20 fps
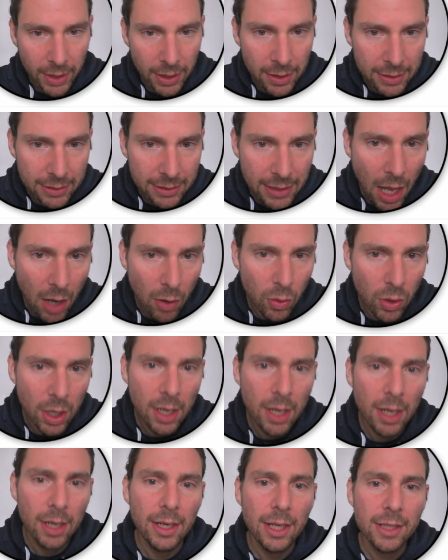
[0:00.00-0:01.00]
Now,
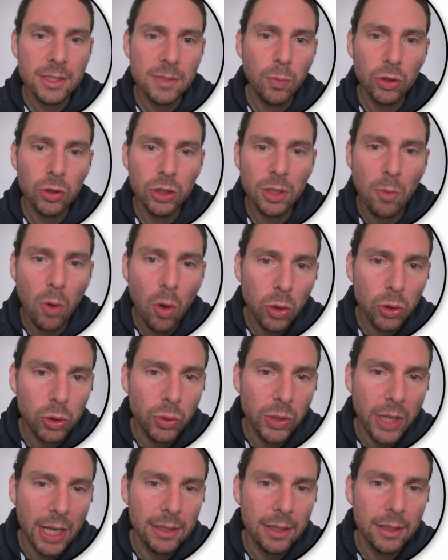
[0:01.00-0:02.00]
let's put them all
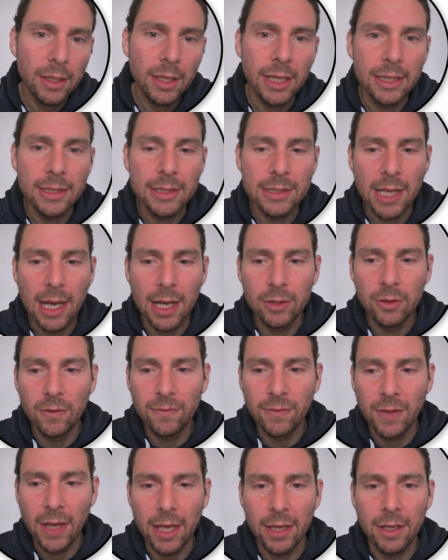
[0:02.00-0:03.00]
together inside of
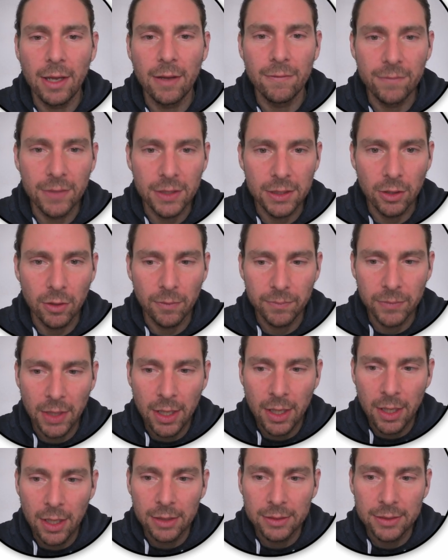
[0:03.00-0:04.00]
a video.
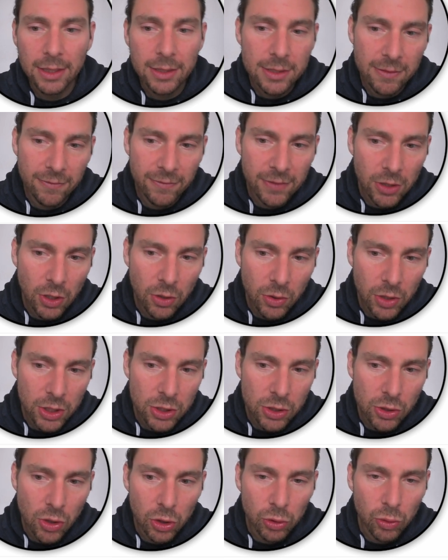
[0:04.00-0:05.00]
This video is
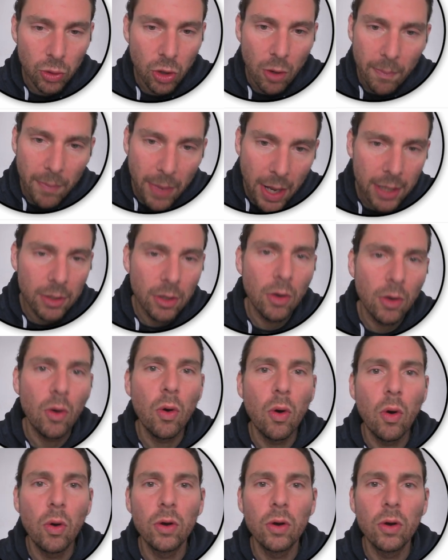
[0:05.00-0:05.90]
going to combine all